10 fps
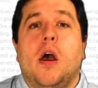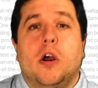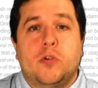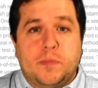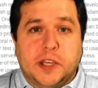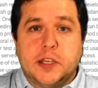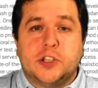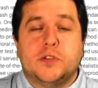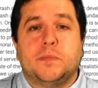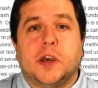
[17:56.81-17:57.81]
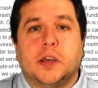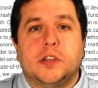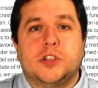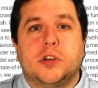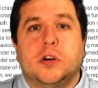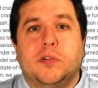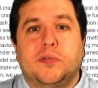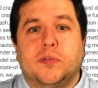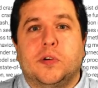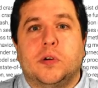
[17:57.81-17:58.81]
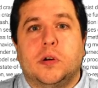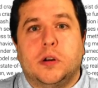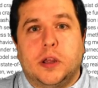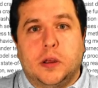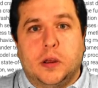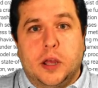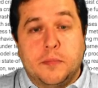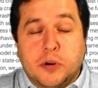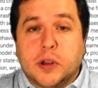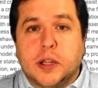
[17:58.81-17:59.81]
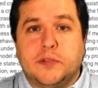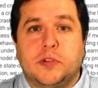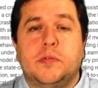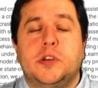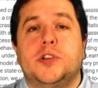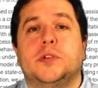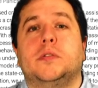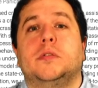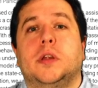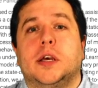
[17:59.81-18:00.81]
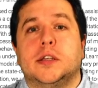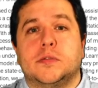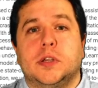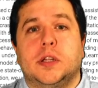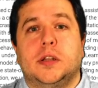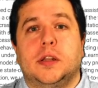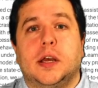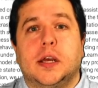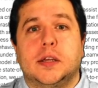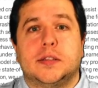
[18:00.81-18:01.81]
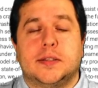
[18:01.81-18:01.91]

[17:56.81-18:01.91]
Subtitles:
A replication package of our empirical evaluation, as well as